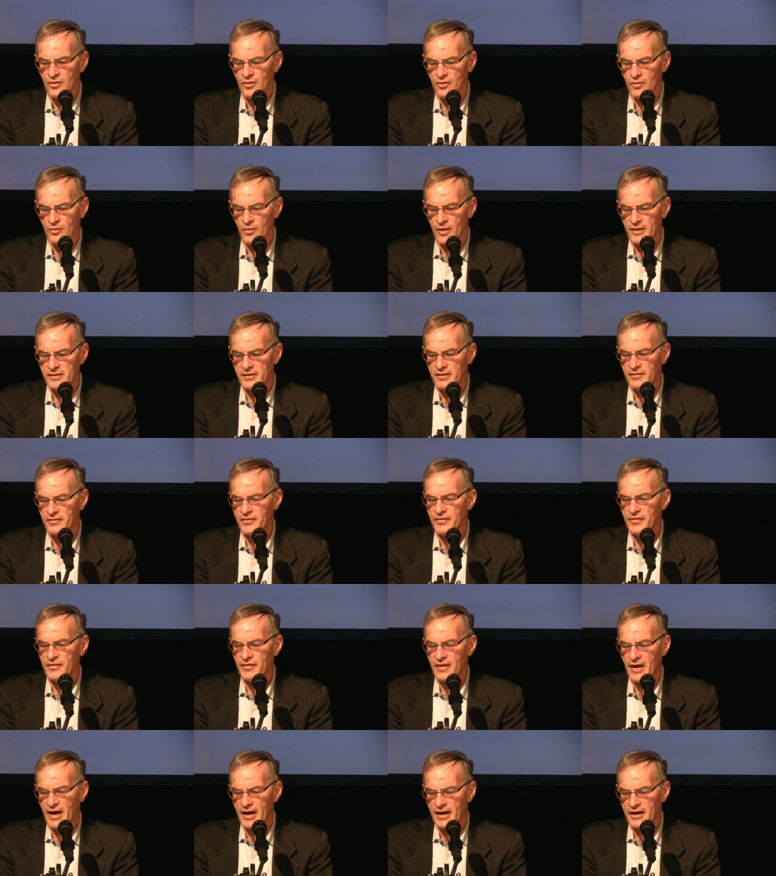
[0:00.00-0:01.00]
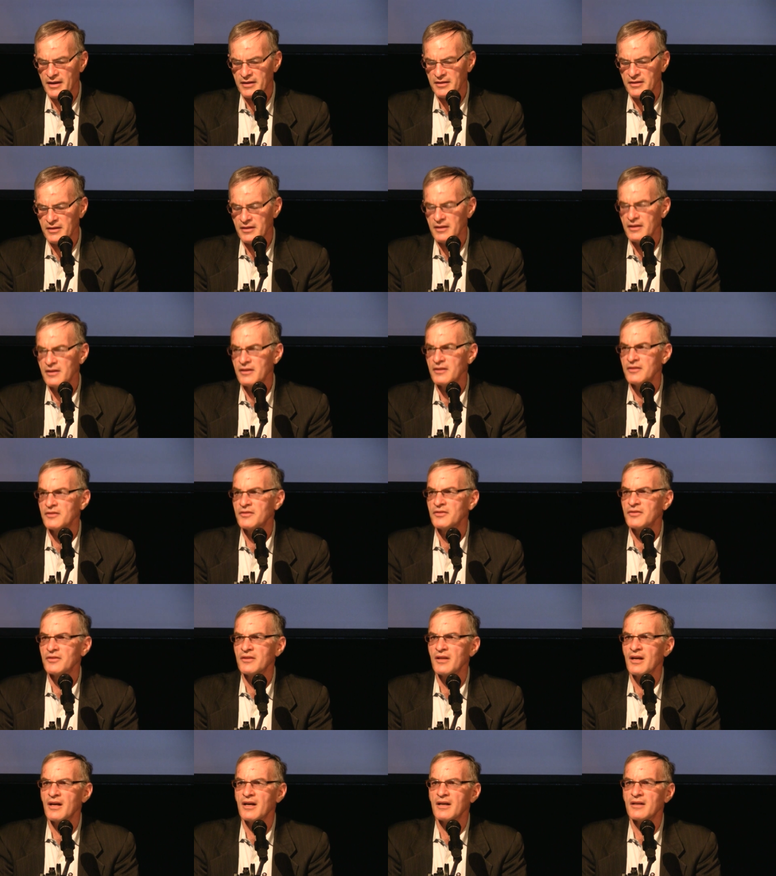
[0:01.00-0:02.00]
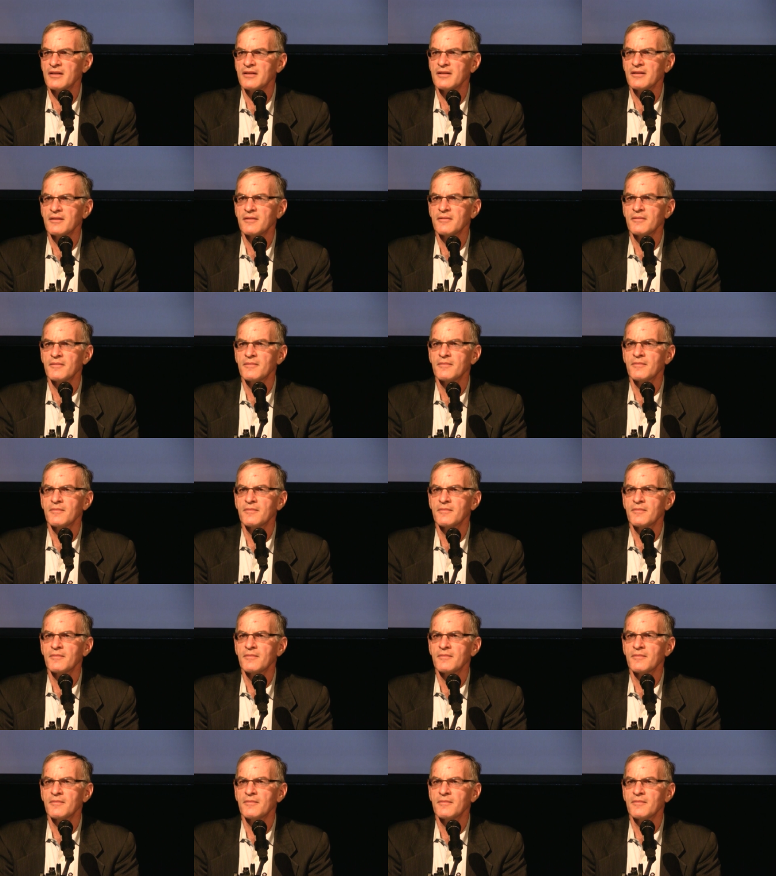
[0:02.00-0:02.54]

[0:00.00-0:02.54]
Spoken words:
when in fact it's not?